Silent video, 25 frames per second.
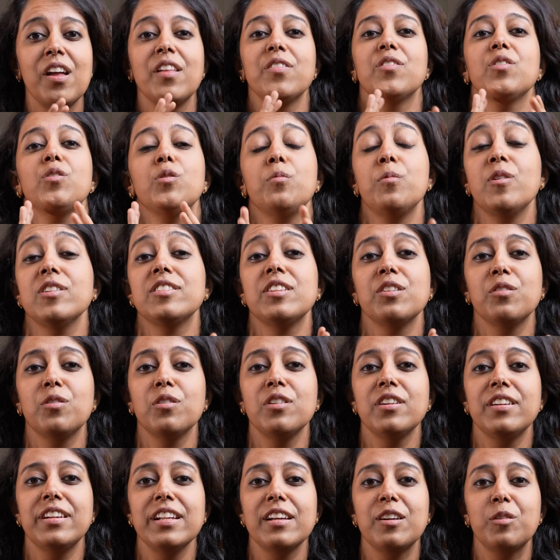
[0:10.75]
The robots are
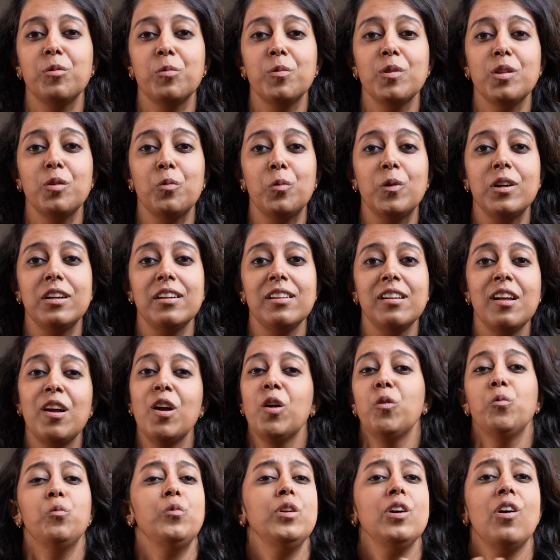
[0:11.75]
going to take over the world.
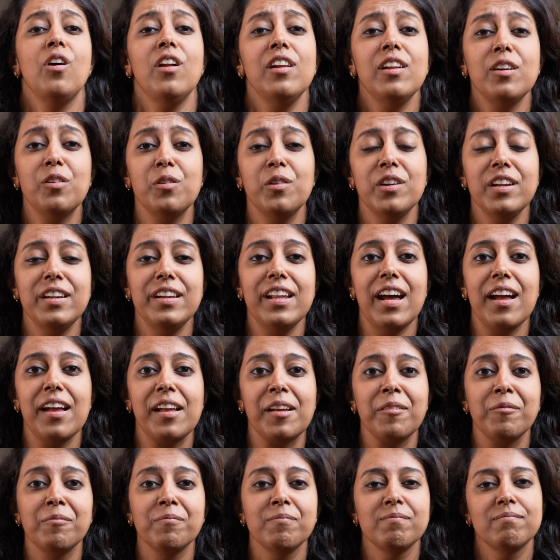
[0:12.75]
We all are going to die.